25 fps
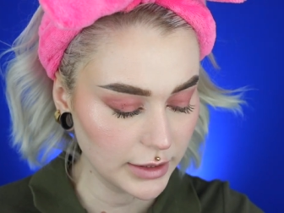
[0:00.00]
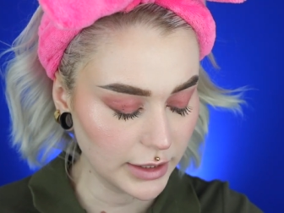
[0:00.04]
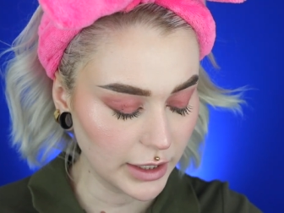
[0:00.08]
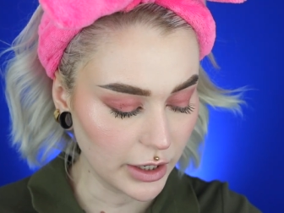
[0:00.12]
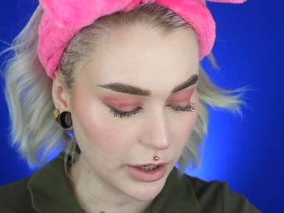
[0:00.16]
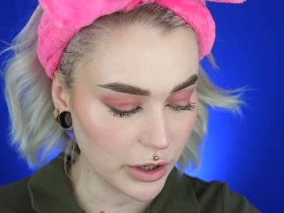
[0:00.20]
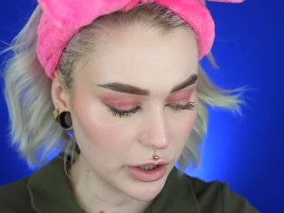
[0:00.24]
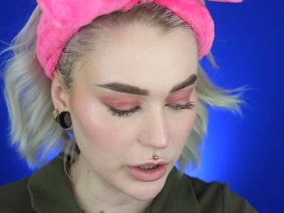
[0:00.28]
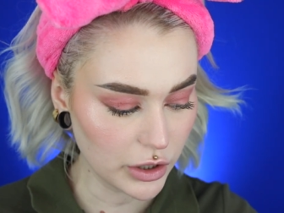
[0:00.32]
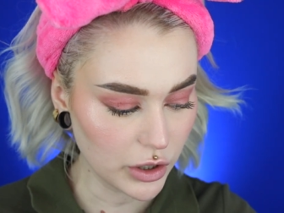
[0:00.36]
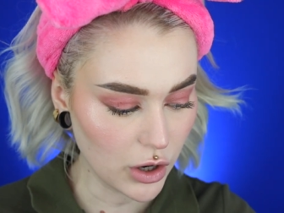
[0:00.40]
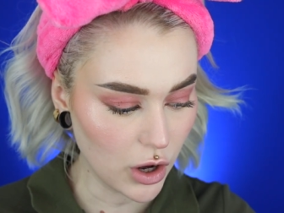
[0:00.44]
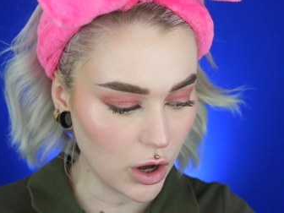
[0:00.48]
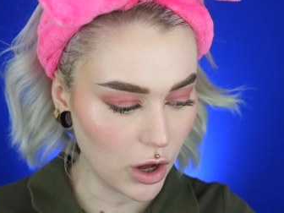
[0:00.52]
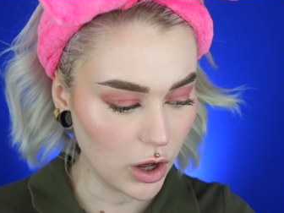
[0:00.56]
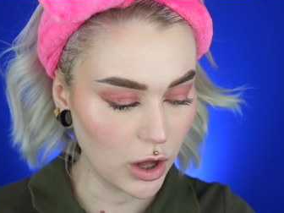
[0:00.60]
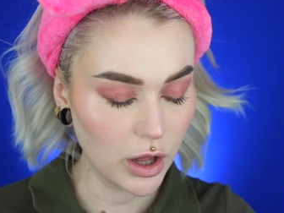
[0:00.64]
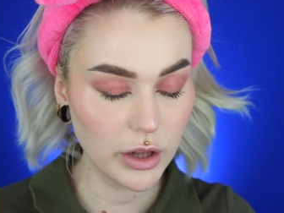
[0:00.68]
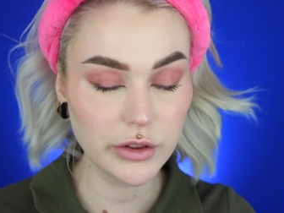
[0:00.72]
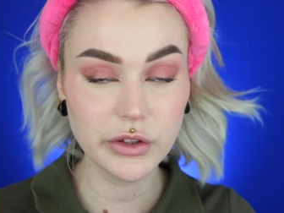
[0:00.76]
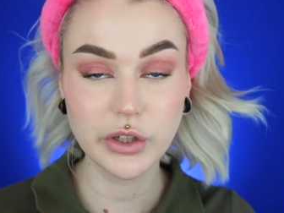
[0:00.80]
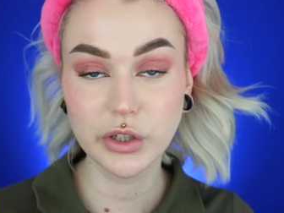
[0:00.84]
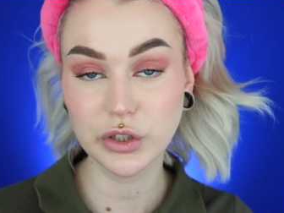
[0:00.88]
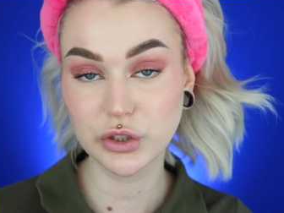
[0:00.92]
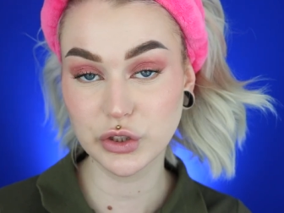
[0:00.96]
They are
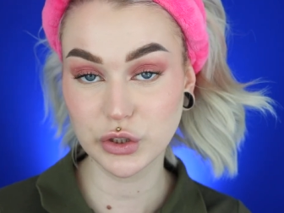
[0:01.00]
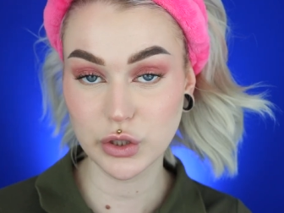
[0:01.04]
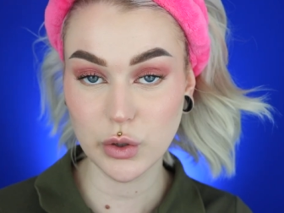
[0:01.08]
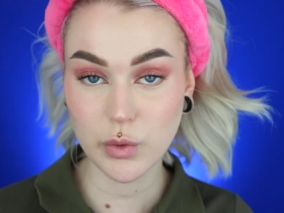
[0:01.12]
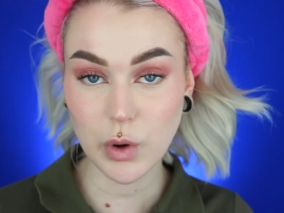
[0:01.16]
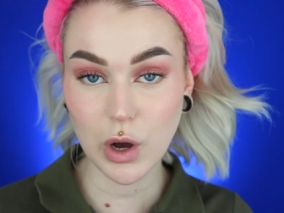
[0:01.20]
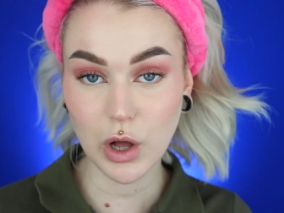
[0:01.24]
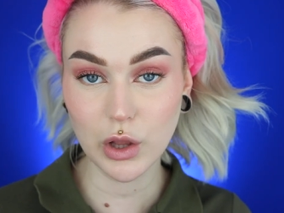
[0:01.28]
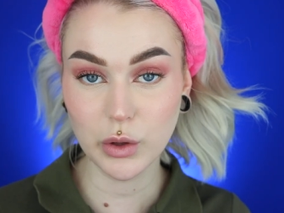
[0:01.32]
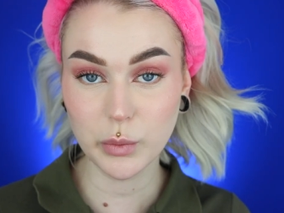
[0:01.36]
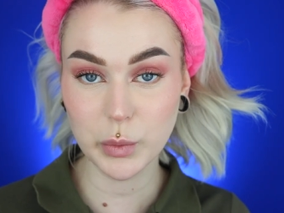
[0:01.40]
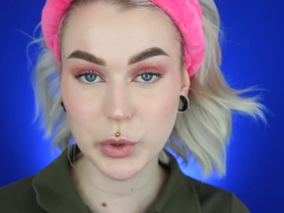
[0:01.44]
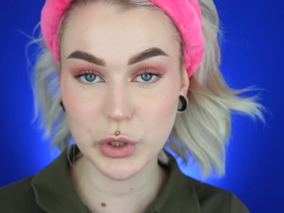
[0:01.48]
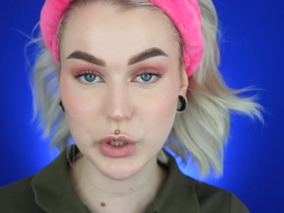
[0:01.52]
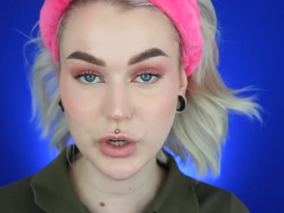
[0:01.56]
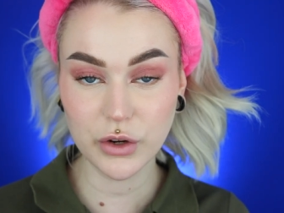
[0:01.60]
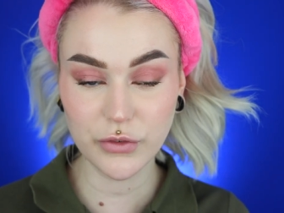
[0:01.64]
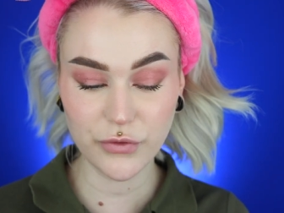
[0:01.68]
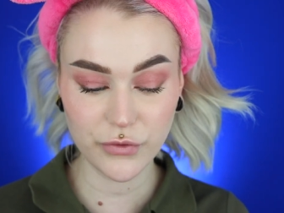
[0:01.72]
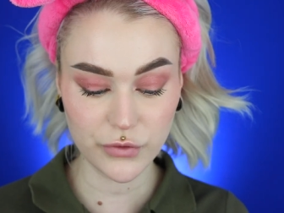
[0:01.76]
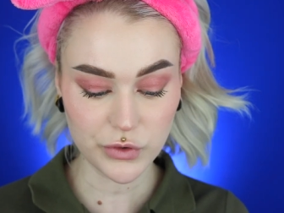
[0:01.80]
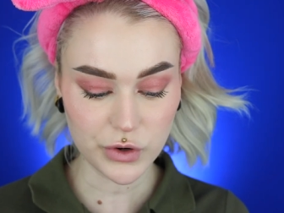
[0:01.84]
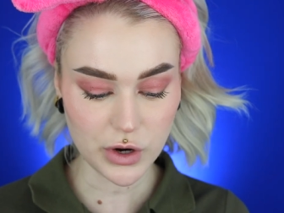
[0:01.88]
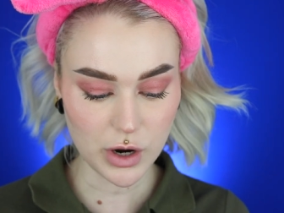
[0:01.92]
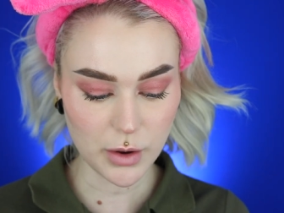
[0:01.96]
called So Hollywood
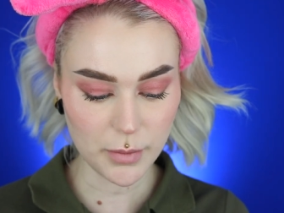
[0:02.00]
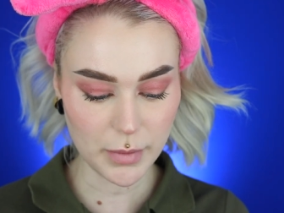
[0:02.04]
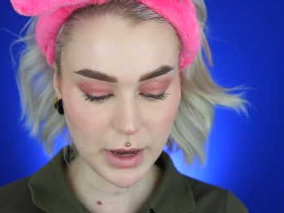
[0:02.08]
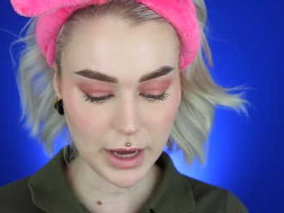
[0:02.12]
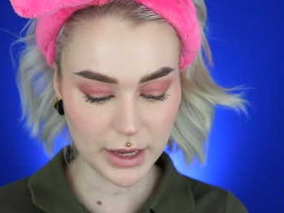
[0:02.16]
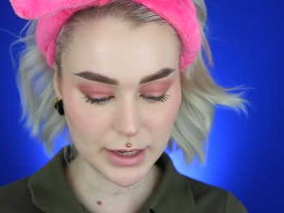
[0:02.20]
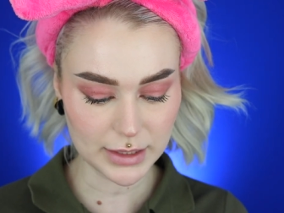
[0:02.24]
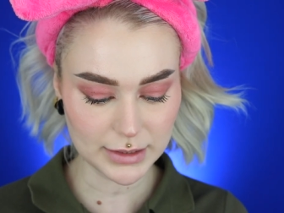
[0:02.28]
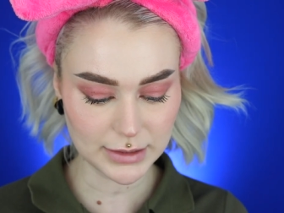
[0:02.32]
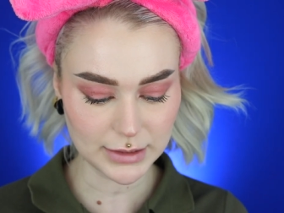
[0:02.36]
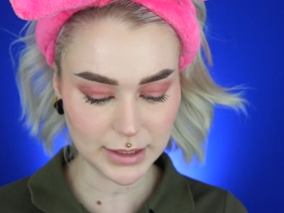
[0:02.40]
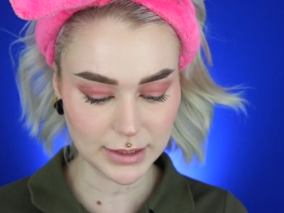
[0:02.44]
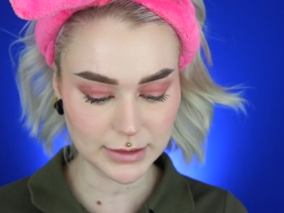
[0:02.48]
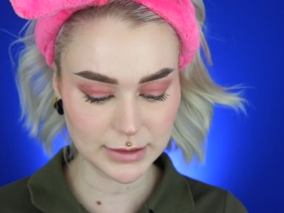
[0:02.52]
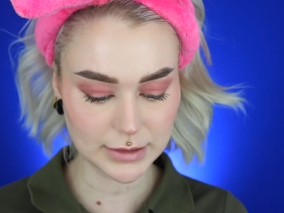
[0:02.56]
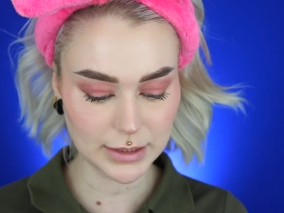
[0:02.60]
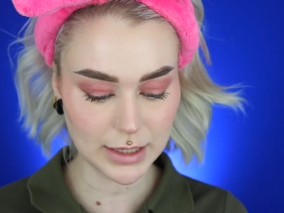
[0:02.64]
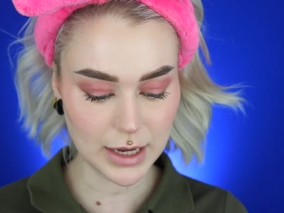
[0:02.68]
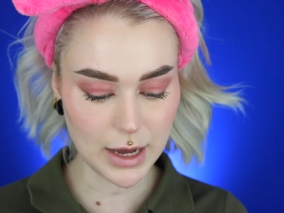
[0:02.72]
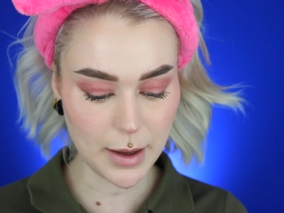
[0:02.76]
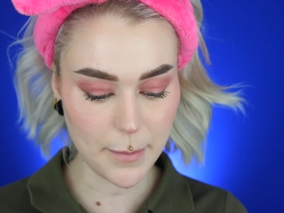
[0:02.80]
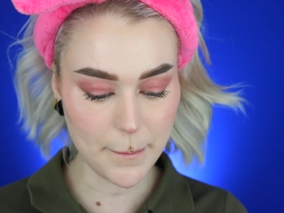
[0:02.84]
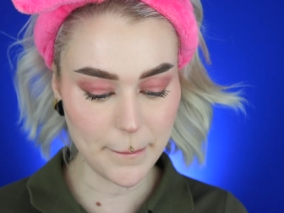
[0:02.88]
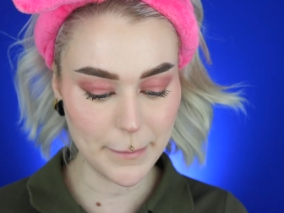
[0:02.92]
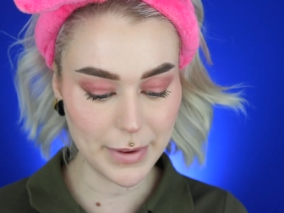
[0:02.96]
from
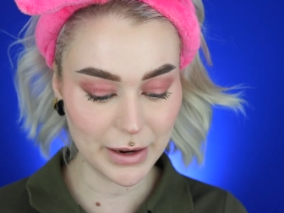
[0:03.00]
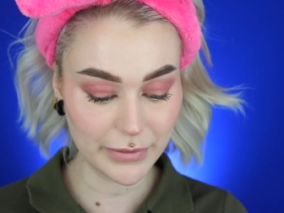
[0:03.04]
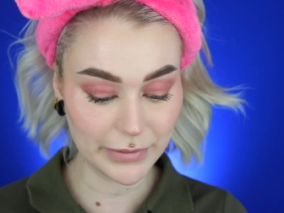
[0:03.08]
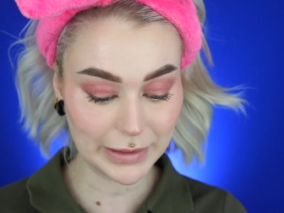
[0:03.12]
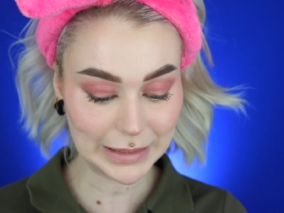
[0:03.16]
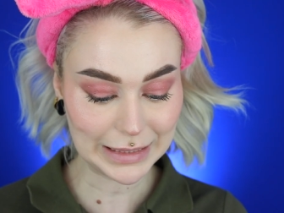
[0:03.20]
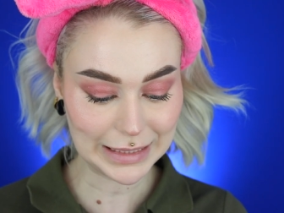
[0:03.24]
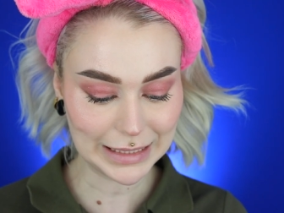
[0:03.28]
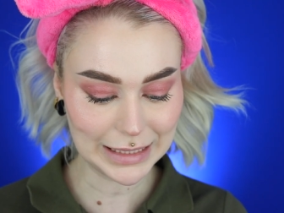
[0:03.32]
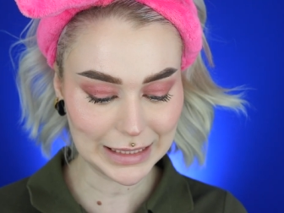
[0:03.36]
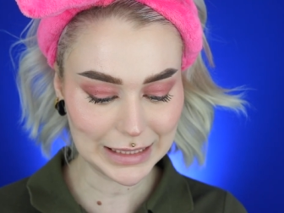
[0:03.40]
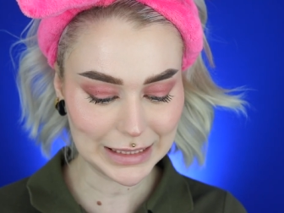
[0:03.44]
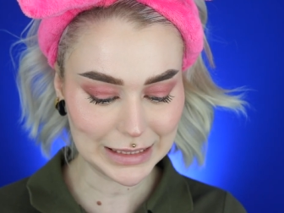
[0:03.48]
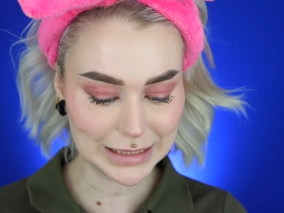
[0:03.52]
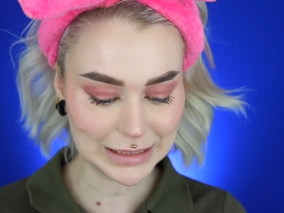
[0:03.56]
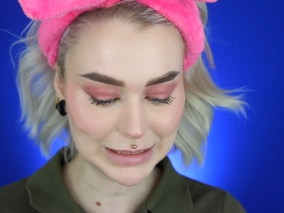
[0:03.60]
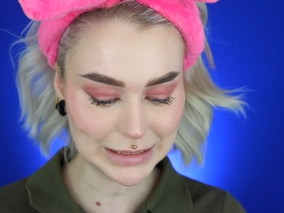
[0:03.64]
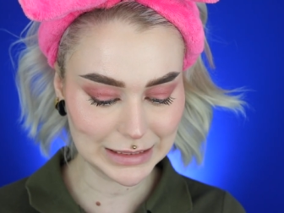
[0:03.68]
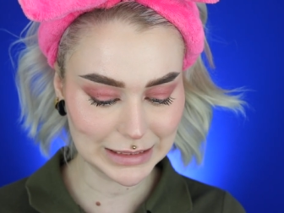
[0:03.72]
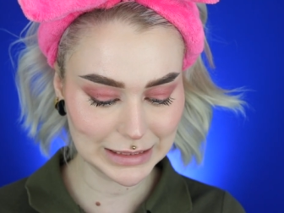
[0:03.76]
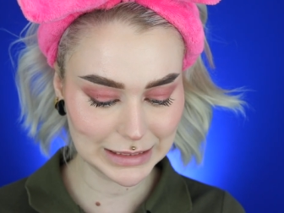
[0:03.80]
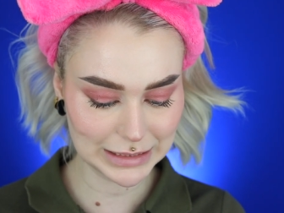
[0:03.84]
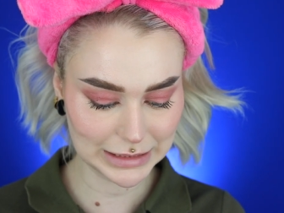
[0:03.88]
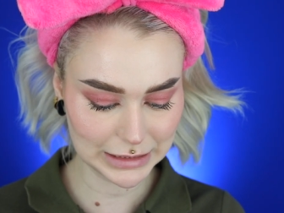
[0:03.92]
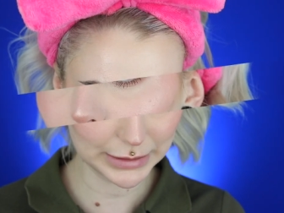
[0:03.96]
Anastasia Beverly
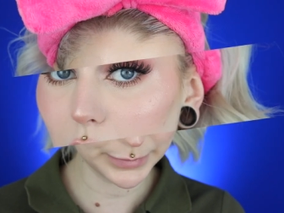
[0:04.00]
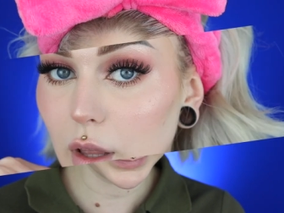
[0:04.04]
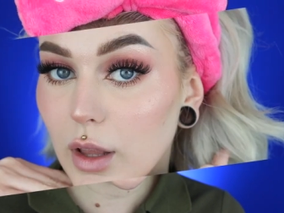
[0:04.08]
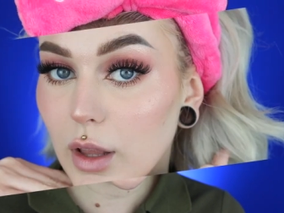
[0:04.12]
Hills.